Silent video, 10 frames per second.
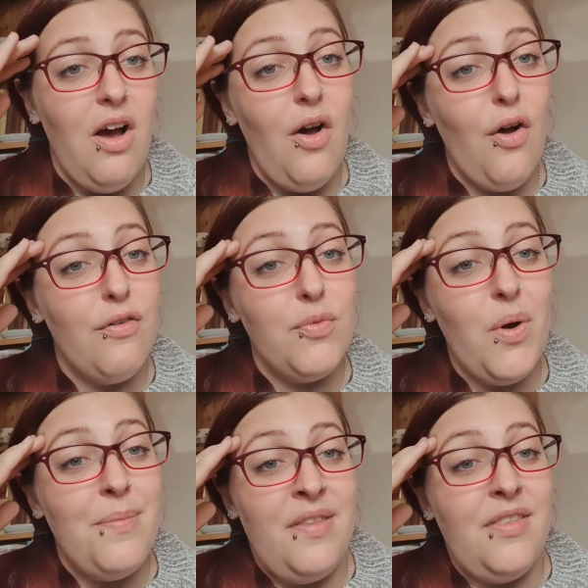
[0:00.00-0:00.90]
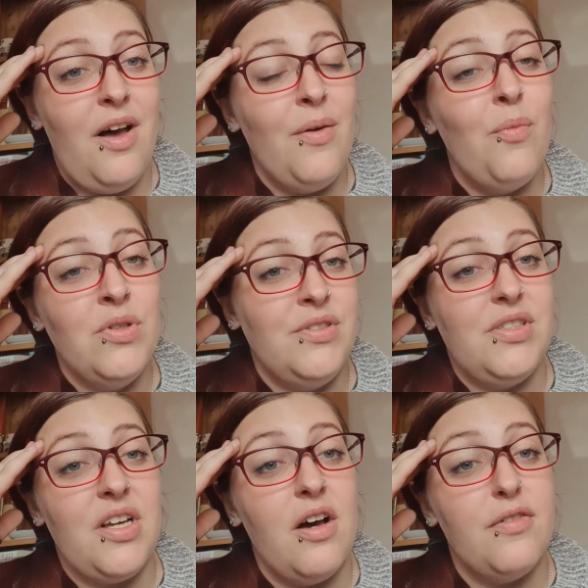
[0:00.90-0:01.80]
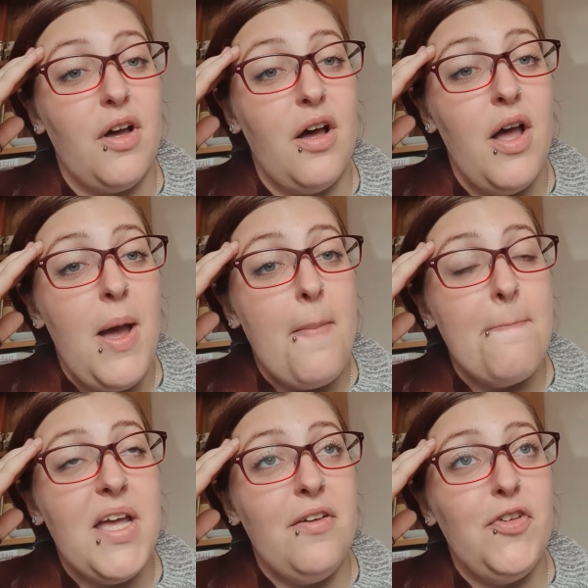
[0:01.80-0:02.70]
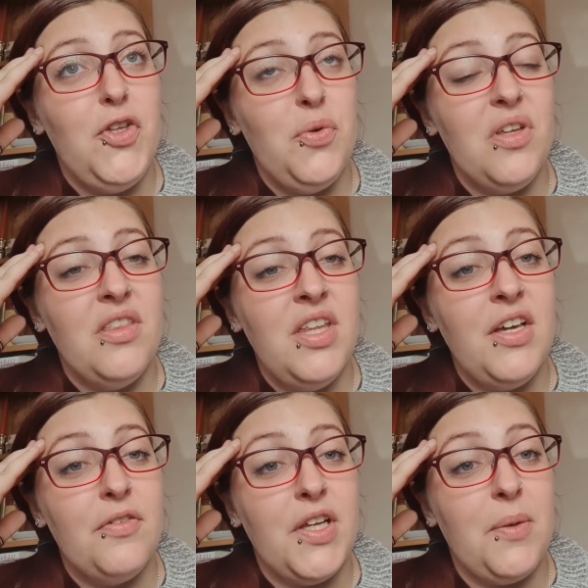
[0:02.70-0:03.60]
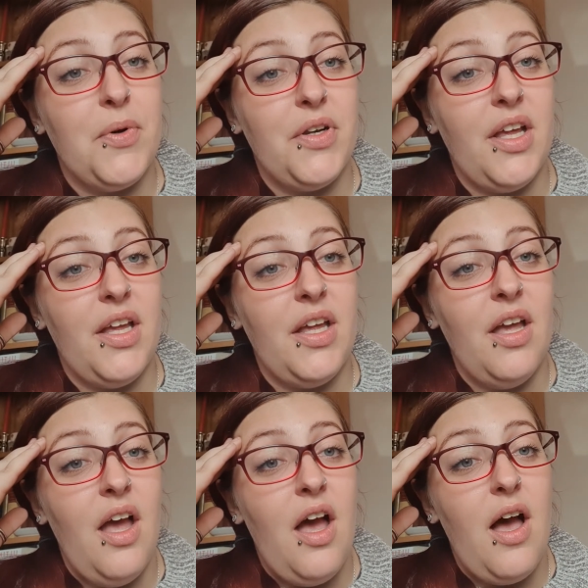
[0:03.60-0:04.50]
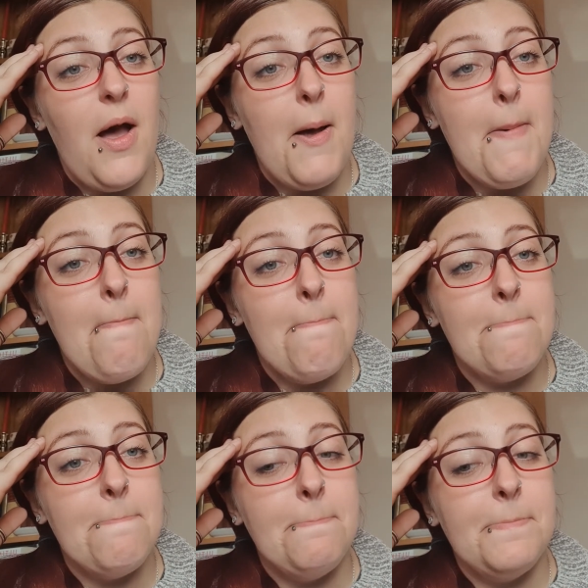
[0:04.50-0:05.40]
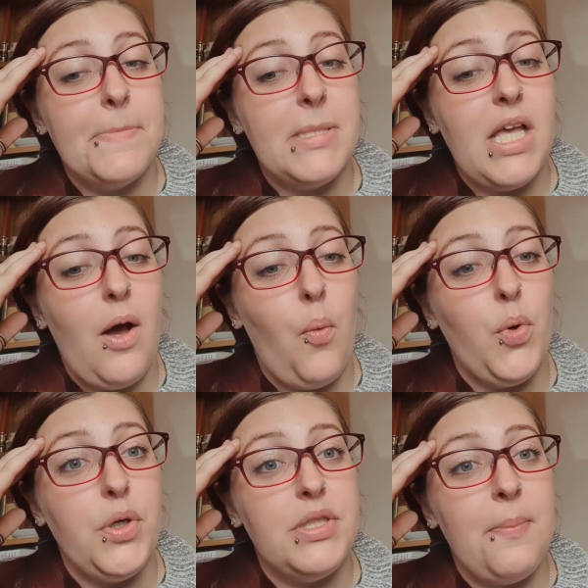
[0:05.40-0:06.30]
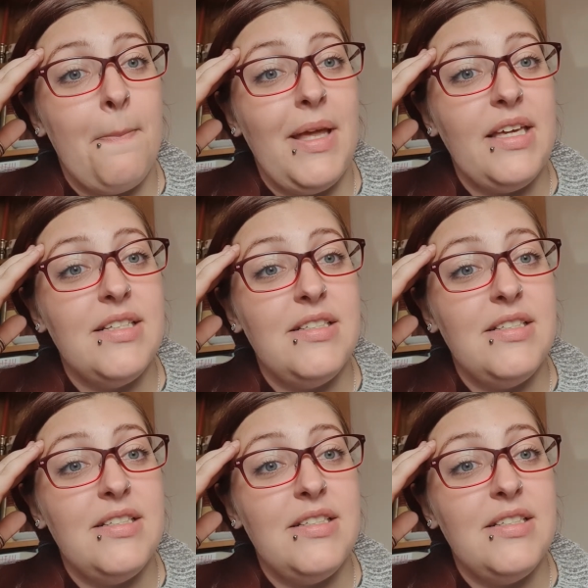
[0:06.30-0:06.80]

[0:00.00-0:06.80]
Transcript: of women that I want to cover. But if you can think of anybody that would make a